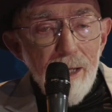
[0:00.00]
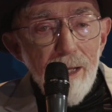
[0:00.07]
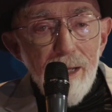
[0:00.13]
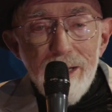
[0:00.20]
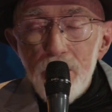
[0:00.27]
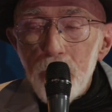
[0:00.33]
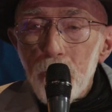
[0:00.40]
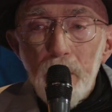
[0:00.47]

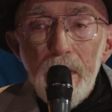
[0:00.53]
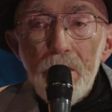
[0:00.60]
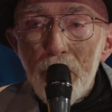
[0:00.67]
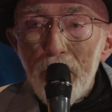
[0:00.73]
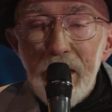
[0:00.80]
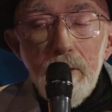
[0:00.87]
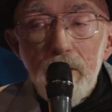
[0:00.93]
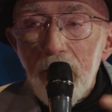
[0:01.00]
it's
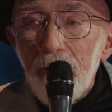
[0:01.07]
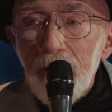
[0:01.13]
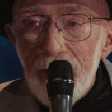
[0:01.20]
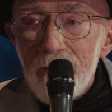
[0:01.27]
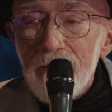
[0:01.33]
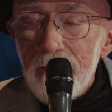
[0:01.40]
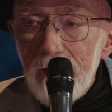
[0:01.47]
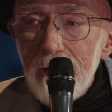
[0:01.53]
richer even to the
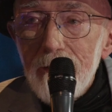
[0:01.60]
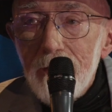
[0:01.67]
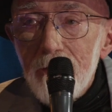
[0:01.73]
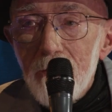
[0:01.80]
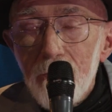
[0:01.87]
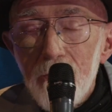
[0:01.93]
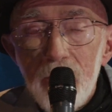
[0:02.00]
extent, as you